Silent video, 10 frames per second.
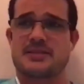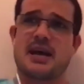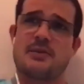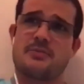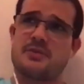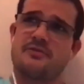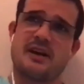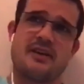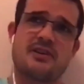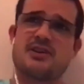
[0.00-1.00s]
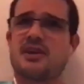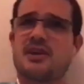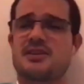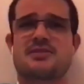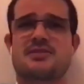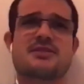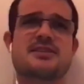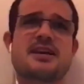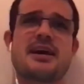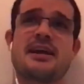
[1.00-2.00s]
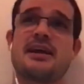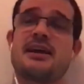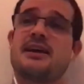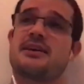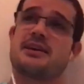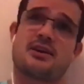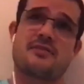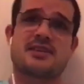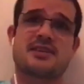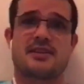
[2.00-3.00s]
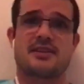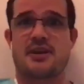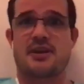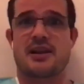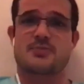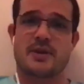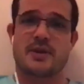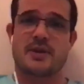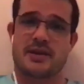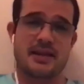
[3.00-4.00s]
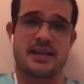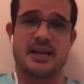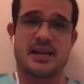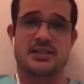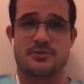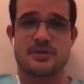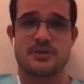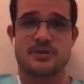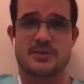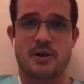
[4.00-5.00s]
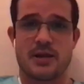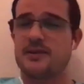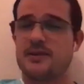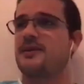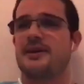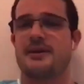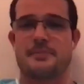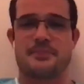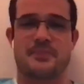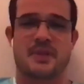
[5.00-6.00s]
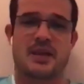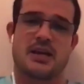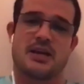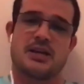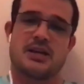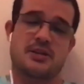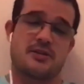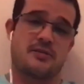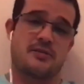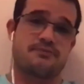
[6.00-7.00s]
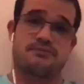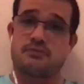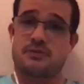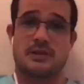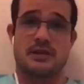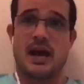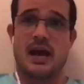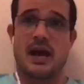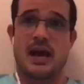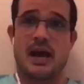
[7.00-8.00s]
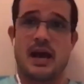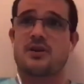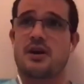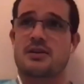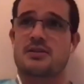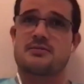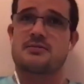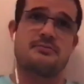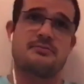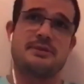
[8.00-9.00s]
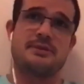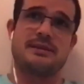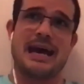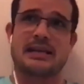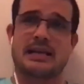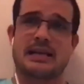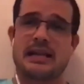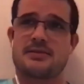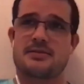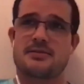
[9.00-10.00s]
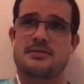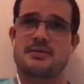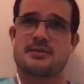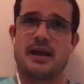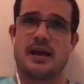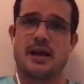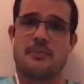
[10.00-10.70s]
Had a bit of time. You know, $500 extra on the side. Then all of a sudden, I realized, wait, I can actually do this properly. So now I've got 9 clients.